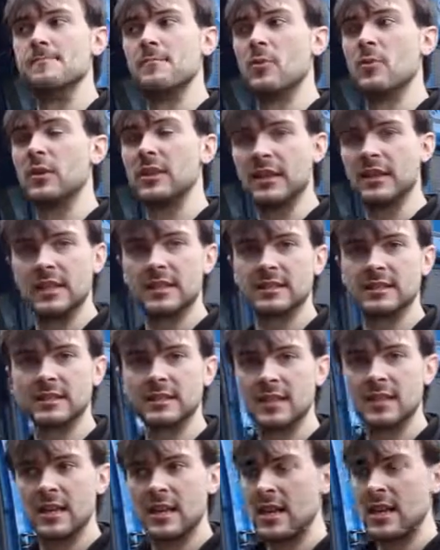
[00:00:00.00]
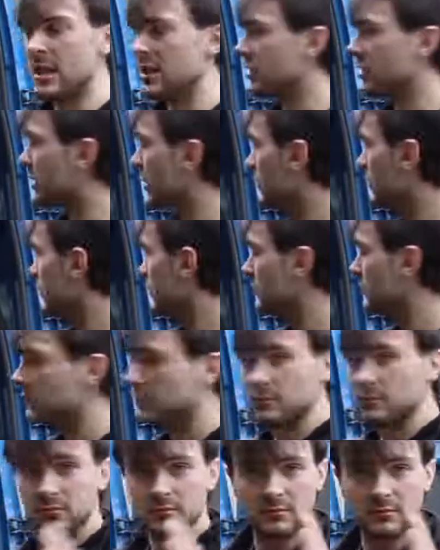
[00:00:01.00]
with this. So
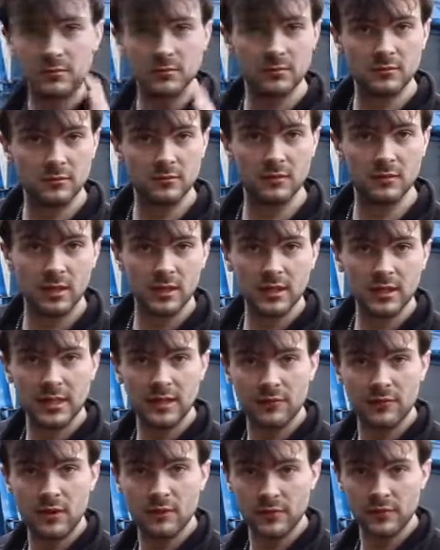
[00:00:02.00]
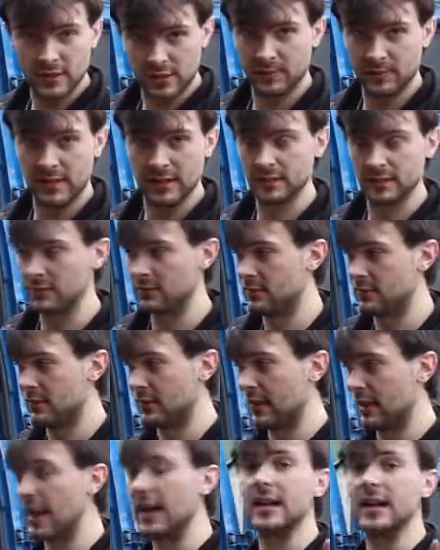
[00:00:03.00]
I'm going to give over the spiel,
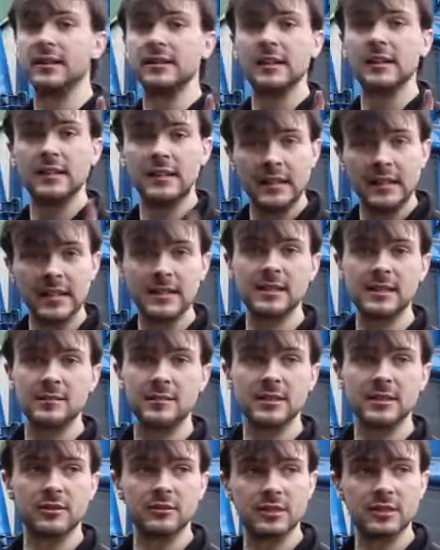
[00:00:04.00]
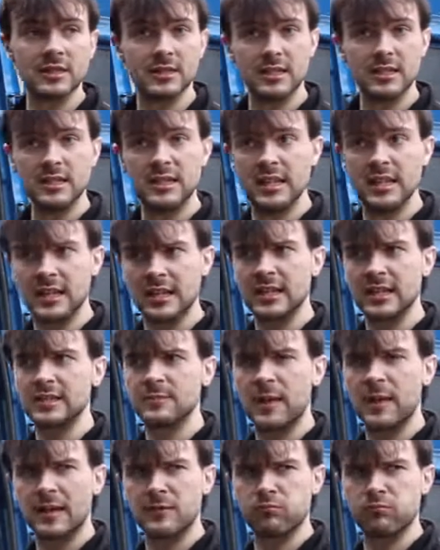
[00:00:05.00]
and in the next episodes you can
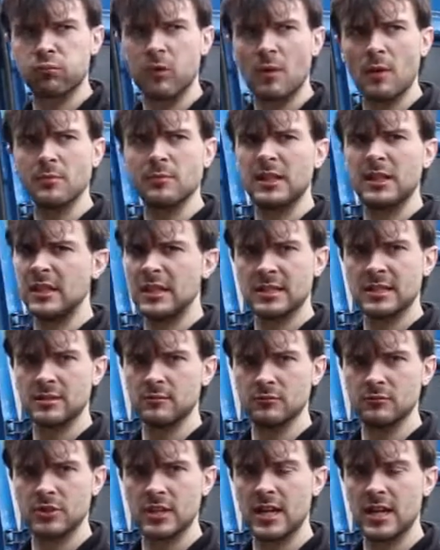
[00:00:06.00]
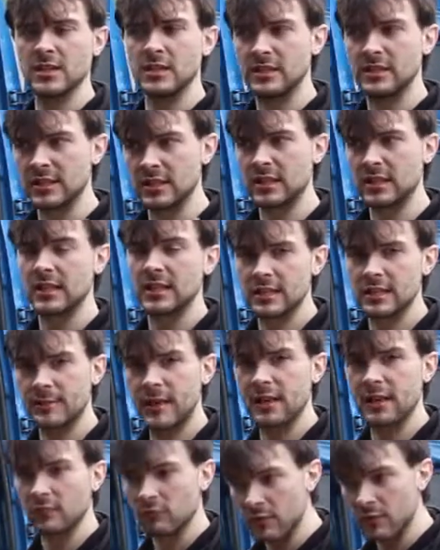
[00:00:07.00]
expect, probably, unless something changes, you can
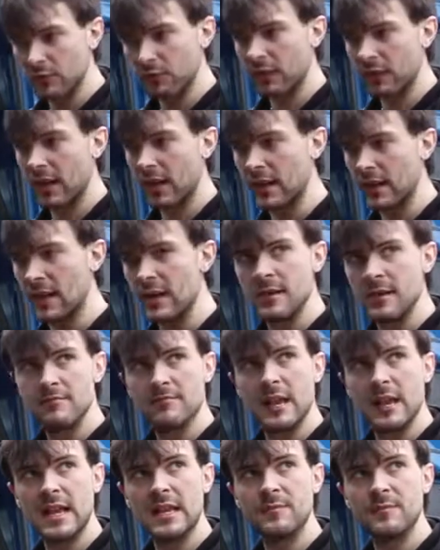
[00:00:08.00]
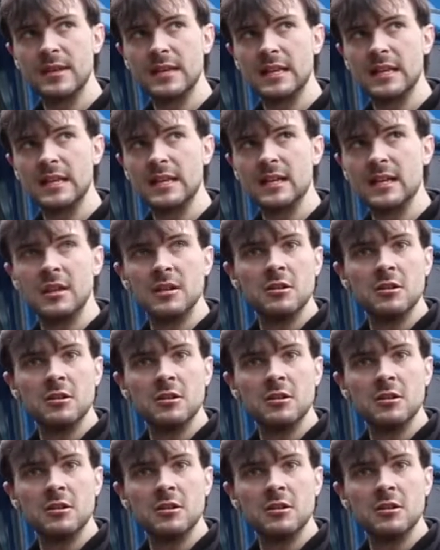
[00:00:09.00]
expect a roof rack, maybe